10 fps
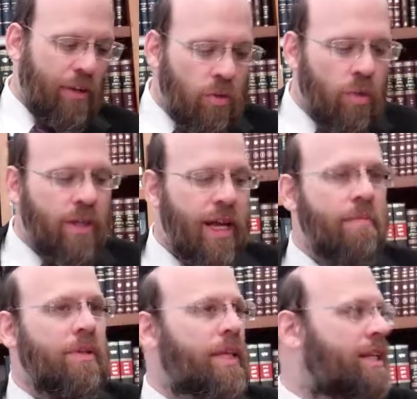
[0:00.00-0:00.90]
I don't want you to
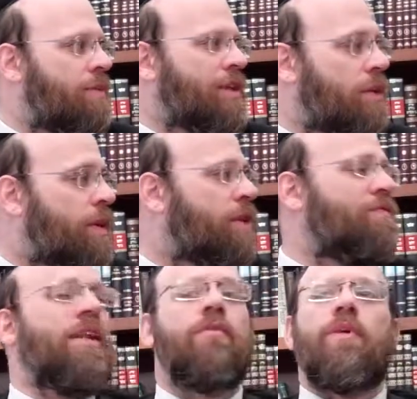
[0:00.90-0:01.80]
emulate their ways. I don't want you to
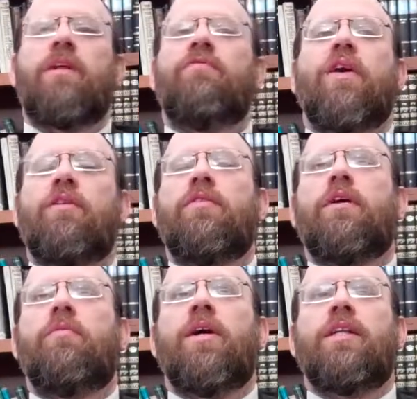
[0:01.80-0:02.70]
follow in
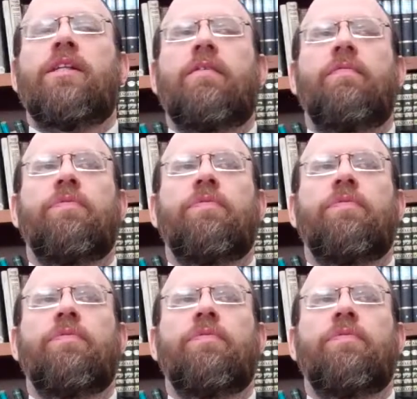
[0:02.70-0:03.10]
their ways.